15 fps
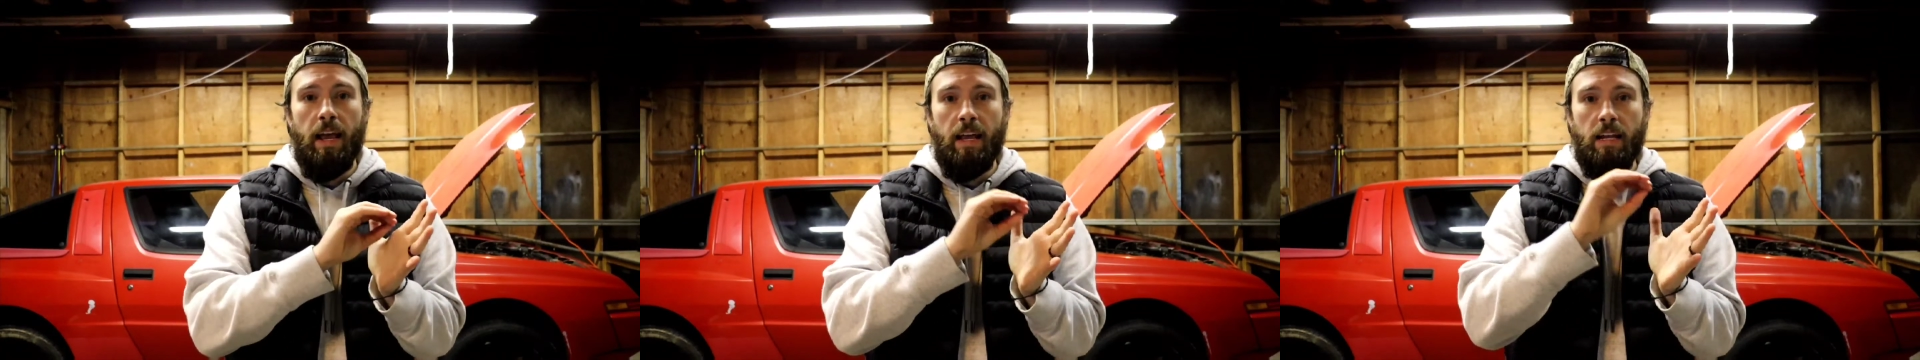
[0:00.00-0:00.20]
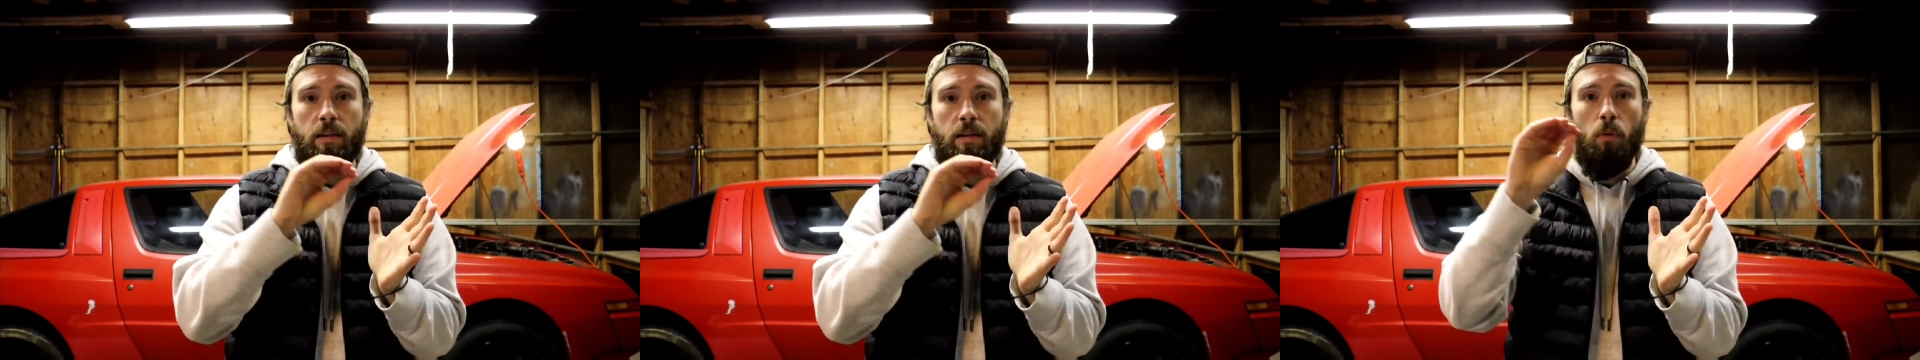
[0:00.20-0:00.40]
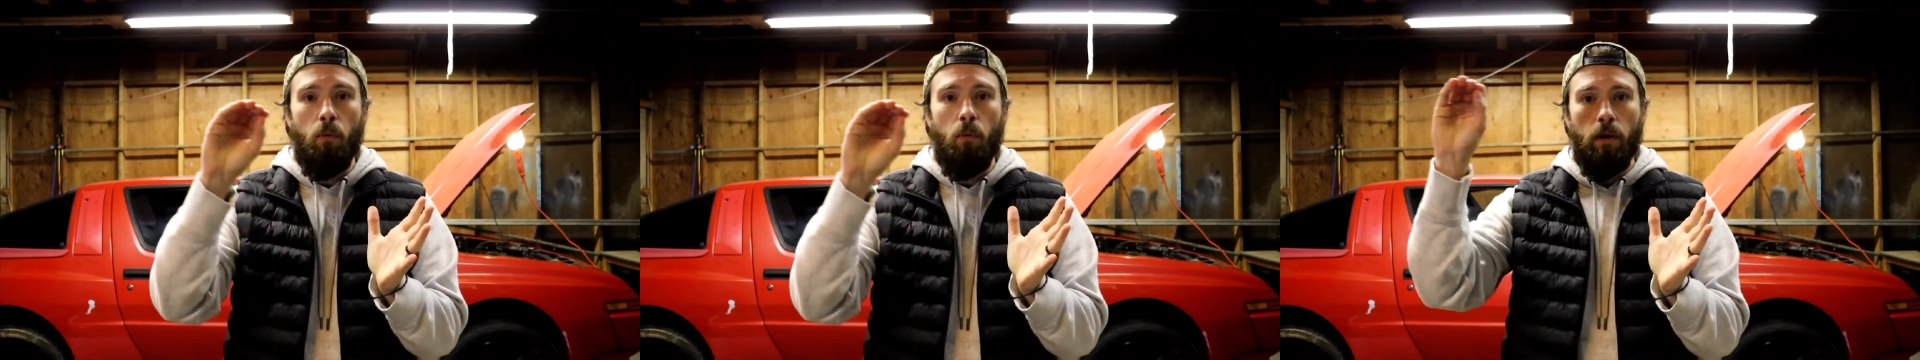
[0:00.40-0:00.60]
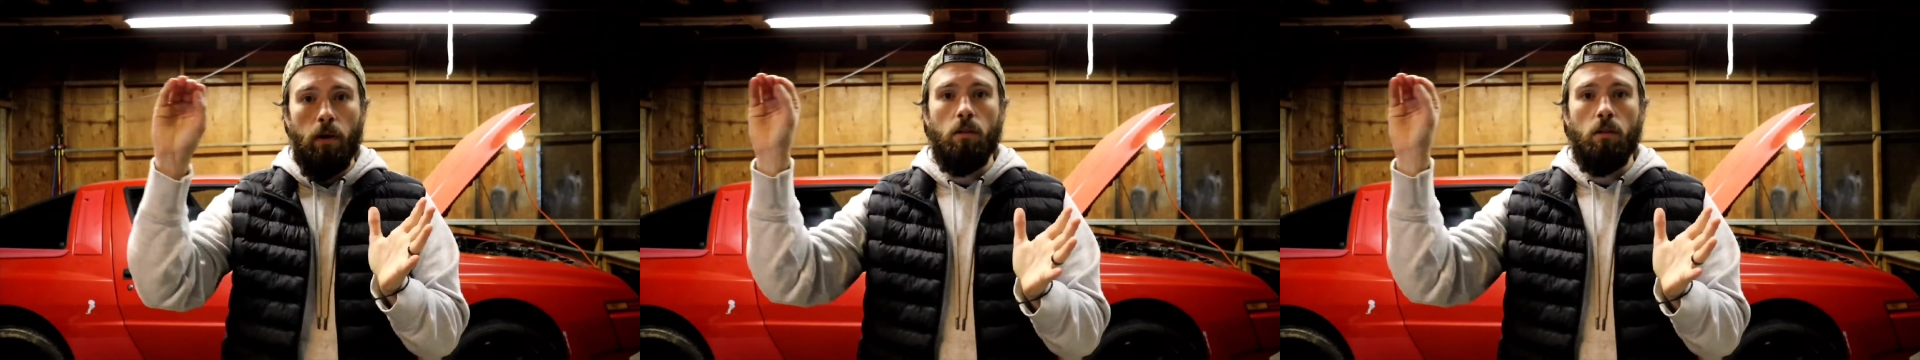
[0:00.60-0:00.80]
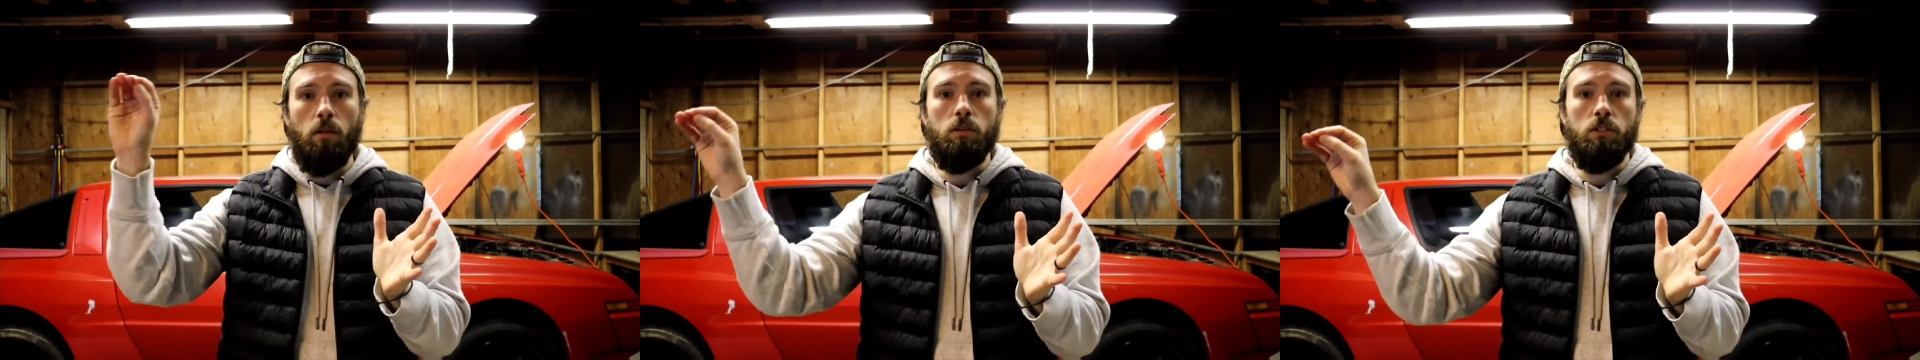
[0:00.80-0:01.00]
any point
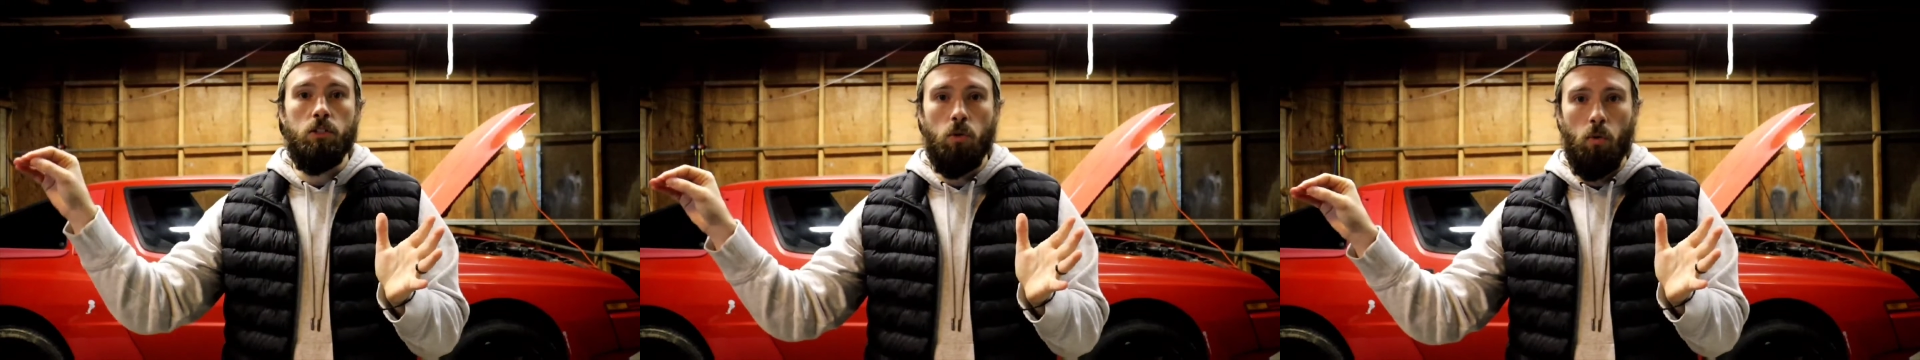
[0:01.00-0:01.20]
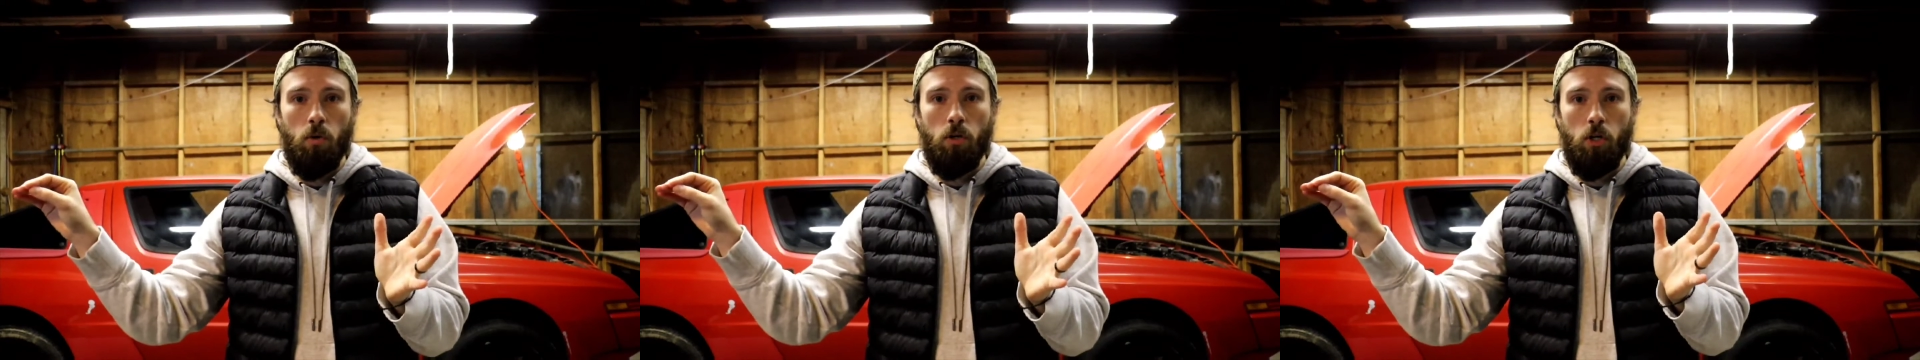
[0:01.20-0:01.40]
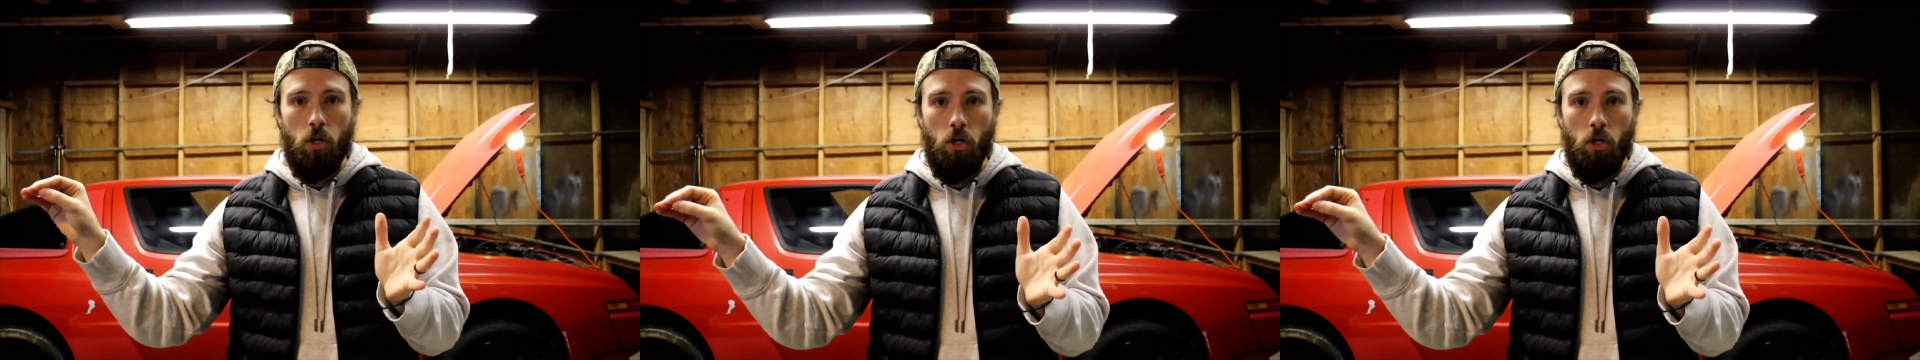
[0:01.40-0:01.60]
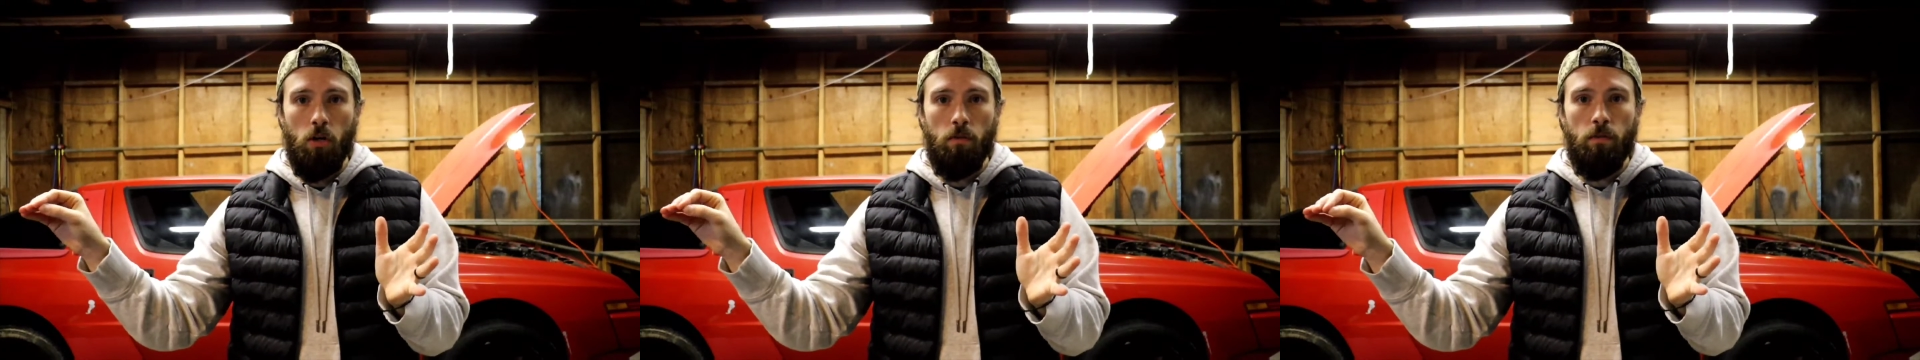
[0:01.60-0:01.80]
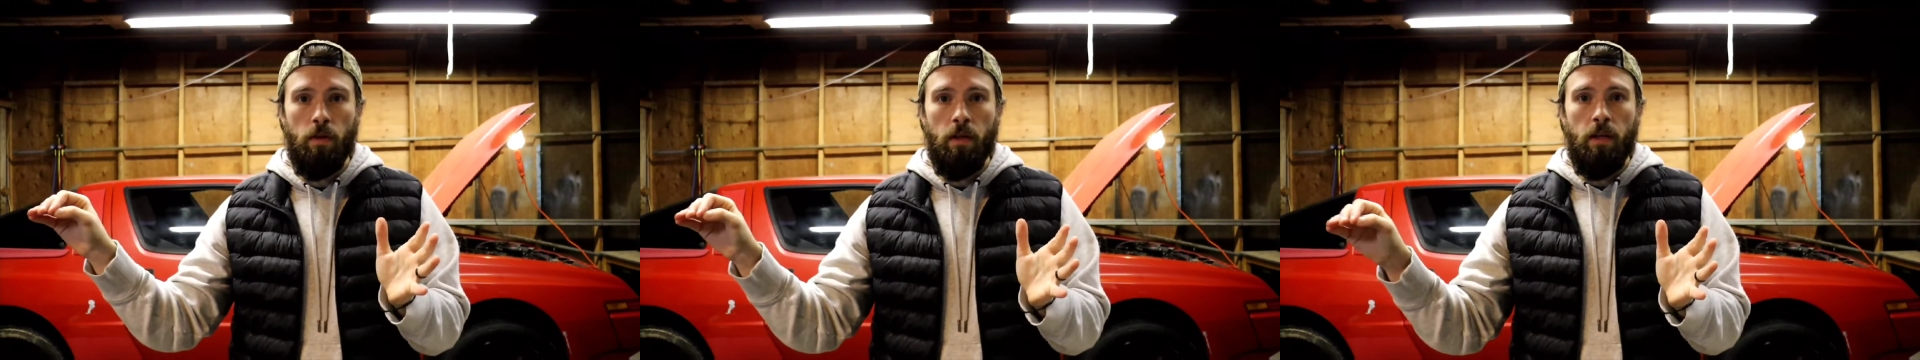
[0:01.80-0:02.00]
along the torque
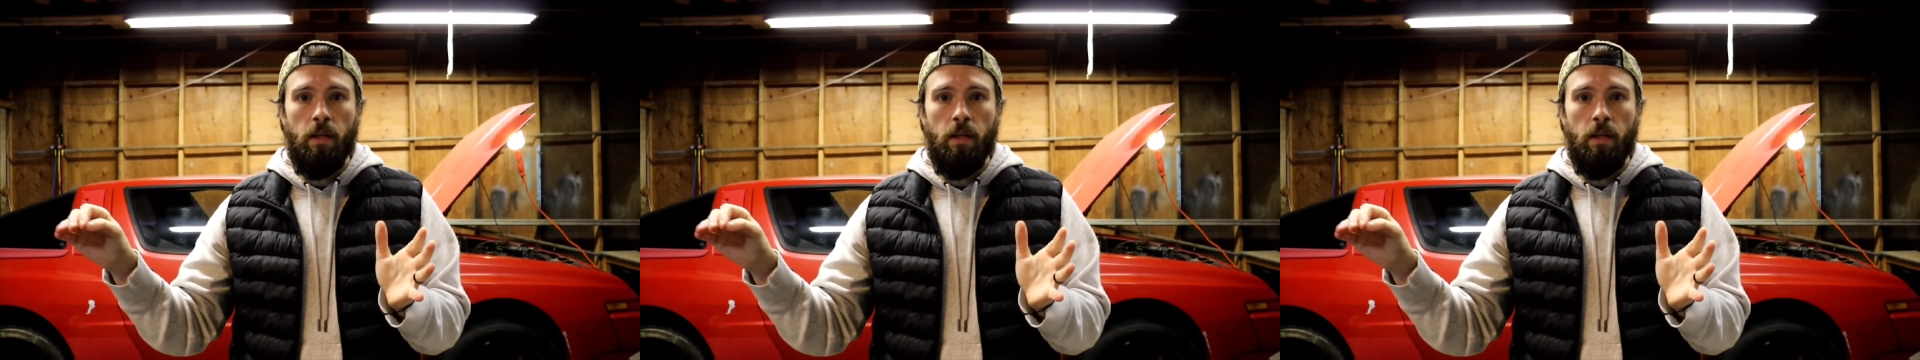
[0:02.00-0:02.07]
curve.